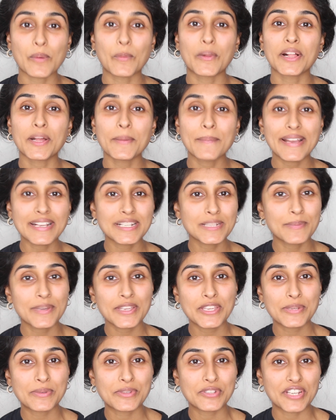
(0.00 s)
welcome back to my
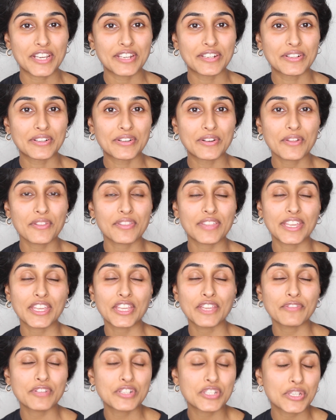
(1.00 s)
YouTube channel. Thank
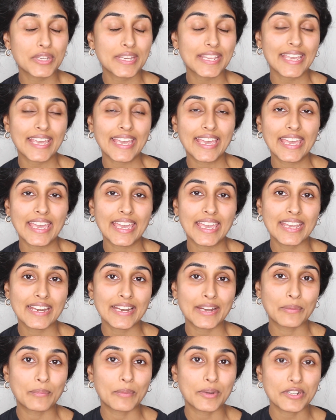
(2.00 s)
you for tuning in
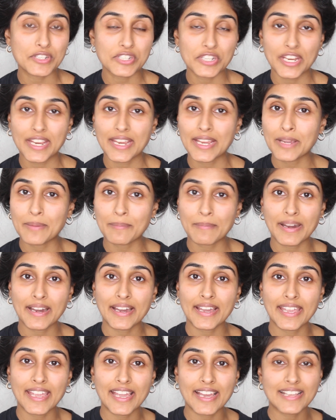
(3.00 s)
and watching
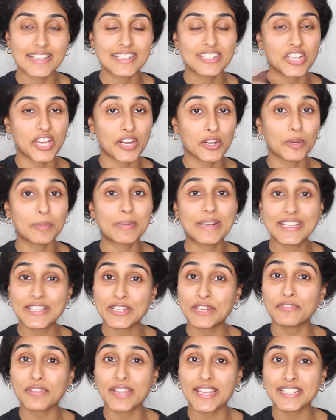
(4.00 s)
my channel. Please
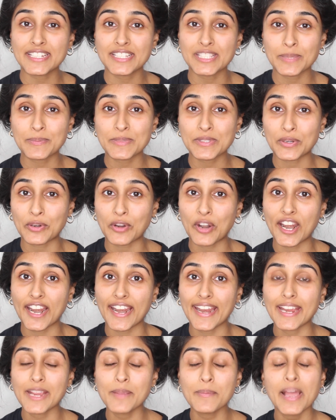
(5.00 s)
don't forget to
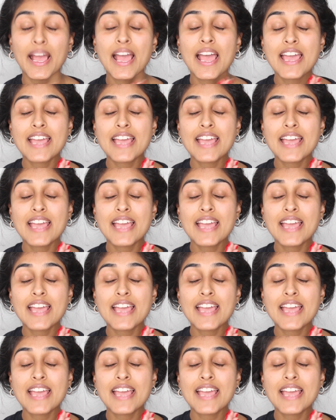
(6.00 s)
subscribe.